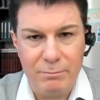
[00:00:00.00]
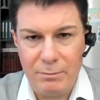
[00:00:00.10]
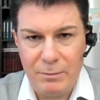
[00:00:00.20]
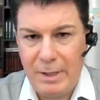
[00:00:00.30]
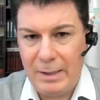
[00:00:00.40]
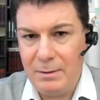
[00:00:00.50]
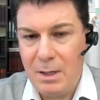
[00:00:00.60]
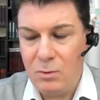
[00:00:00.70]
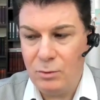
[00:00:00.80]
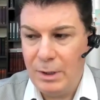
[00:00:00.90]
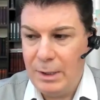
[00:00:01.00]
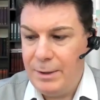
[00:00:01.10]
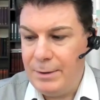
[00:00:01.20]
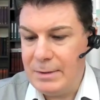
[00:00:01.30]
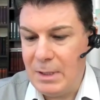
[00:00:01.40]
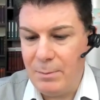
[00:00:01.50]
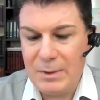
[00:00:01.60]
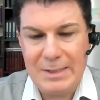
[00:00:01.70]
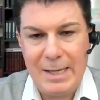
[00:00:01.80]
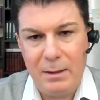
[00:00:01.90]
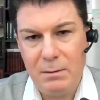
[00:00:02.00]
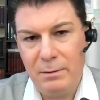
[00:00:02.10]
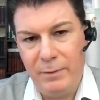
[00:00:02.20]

write down some cycle